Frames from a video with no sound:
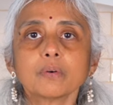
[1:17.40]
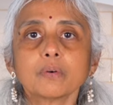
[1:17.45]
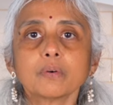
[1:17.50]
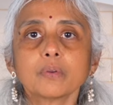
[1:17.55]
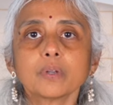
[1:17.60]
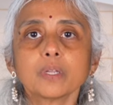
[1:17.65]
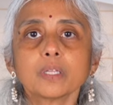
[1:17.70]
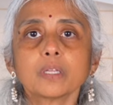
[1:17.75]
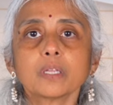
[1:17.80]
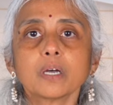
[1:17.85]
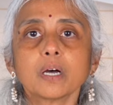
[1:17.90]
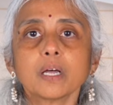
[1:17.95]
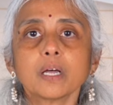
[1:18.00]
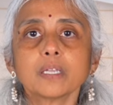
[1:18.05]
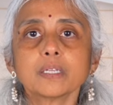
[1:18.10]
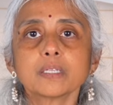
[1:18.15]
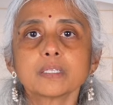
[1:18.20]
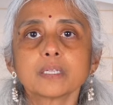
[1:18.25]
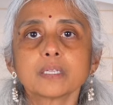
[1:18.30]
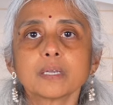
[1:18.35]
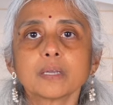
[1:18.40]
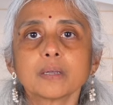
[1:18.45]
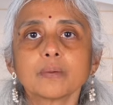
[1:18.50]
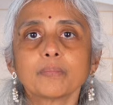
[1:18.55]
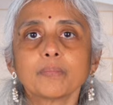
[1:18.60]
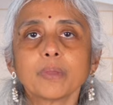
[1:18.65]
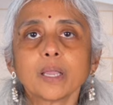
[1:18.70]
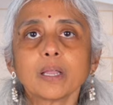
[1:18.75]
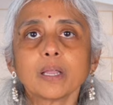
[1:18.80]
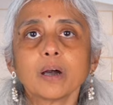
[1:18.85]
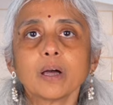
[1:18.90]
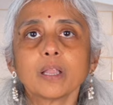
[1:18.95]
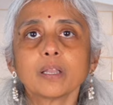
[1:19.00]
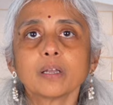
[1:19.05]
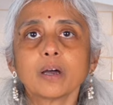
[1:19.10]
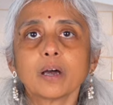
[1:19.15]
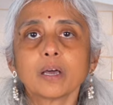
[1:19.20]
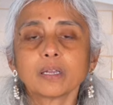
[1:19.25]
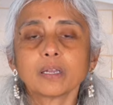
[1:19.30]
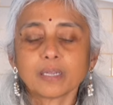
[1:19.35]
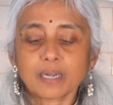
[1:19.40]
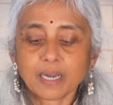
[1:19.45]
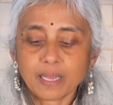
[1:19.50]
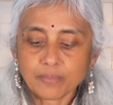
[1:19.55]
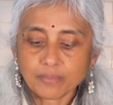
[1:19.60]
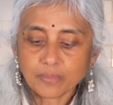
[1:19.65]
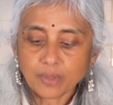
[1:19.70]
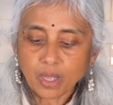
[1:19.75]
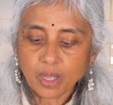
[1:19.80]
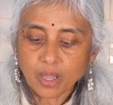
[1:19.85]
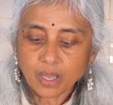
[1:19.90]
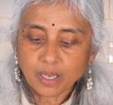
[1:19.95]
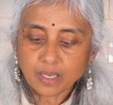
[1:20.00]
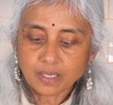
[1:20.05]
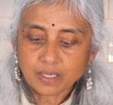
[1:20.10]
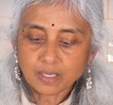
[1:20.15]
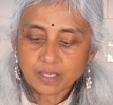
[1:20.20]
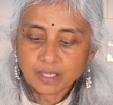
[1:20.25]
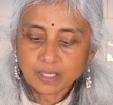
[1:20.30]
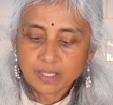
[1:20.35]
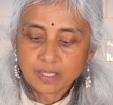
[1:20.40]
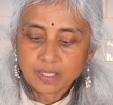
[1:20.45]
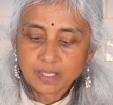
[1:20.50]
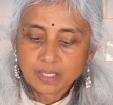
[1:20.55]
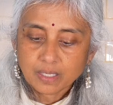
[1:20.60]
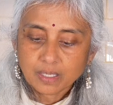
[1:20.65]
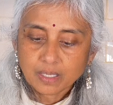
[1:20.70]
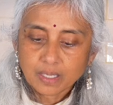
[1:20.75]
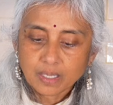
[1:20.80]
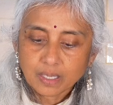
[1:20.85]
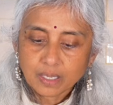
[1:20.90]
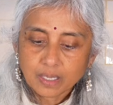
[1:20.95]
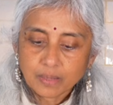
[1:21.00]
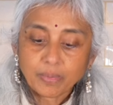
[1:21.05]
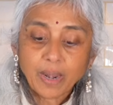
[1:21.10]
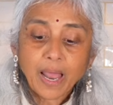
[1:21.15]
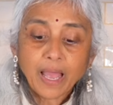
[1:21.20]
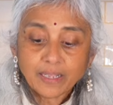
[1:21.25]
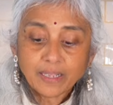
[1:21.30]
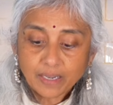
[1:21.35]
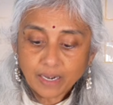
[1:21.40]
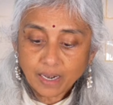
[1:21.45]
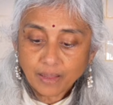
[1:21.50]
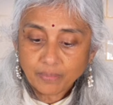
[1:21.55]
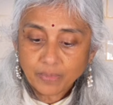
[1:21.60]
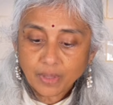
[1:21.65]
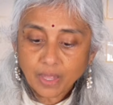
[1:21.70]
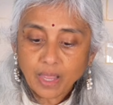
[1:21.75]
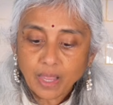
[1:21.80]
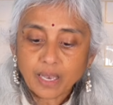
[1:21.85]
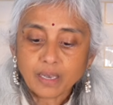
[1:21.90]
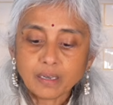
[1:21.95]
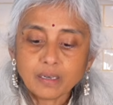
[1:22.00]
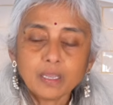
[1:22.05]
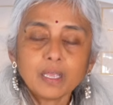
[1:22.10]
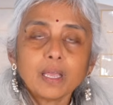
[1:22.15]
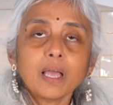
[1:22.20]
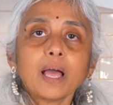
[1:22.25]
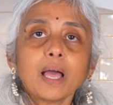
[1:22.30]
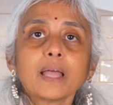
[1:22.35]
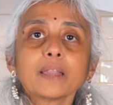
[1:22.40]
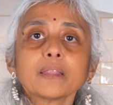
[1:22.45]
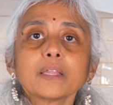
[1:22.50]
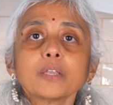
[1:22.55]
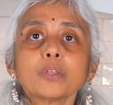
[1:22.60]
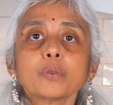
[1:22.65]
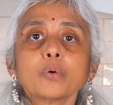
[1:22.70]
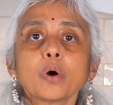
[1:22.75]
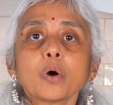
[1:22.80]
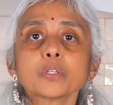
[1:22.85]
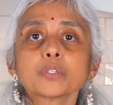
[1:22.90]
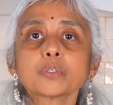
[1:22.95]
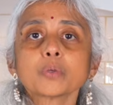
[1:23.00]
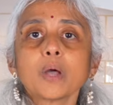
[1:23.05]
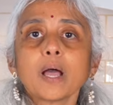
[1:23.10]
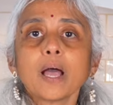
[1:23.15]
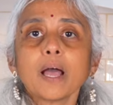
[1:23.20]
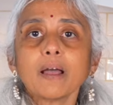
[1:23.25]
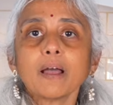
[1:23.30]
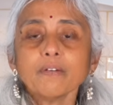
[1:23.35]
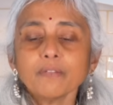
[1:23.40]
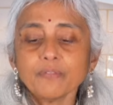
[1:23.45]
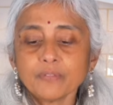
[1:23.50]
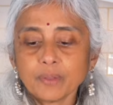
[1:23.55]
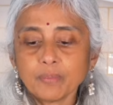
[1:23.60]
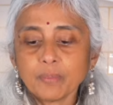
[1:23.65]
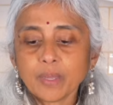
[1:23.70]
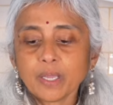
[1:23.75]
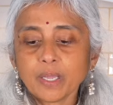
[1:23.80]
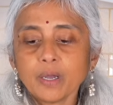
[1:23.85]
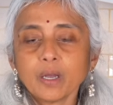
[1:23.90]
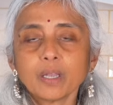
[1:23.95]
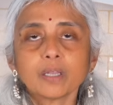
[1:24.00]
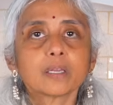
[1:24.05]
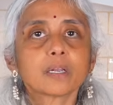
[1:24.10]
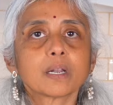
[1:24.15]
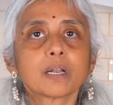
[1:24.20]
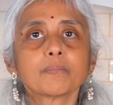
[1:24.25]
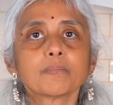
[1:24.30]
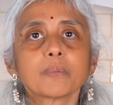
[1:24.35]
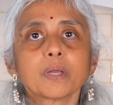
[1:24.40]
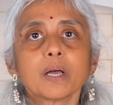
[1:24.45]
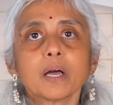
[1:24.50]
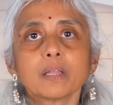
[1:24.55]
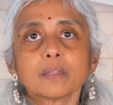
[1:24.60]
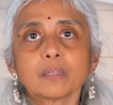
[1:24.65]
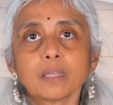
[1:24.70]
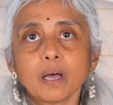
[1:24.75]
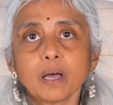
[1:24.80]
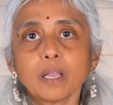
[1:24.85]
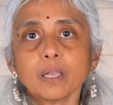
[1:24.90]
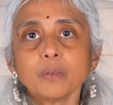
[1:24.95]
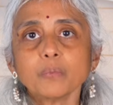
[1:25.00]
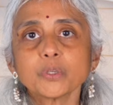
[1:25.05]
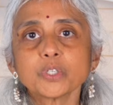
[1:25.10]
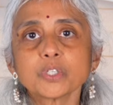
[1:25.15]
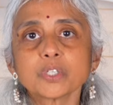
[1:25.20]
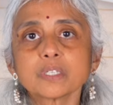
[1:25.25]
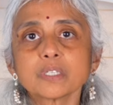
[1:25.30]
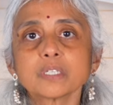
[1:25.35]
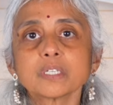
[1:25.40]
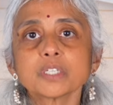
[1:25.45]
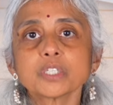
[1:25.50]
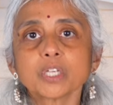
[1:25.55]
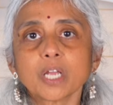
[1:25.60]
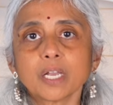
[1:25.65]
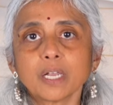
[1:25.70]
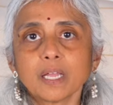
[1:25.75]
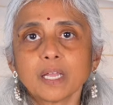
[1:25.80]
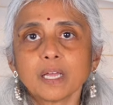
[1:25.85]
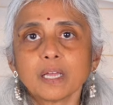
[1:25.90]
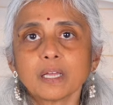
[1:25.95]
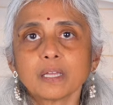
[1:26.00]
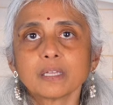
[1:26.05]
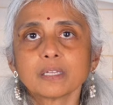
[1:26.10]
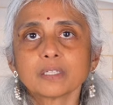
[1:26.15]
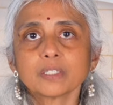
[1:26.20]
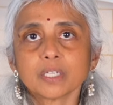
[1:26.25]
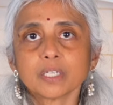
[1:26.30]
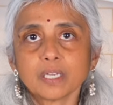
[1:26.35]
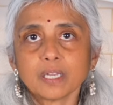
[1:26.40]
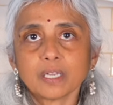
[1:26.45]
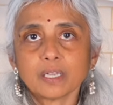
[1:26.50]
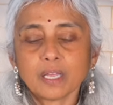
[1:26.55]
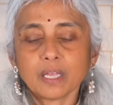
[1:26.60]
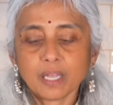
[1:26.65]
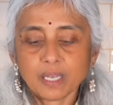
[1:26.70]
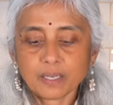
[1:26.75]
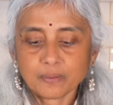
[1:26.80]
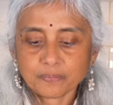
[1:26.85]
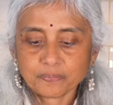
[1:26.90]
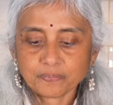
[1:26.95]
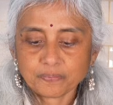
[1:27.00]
urad dal is a Bengal gram dal, black gram dal, and then you also have the Bengal gram dal, which is the chana dal.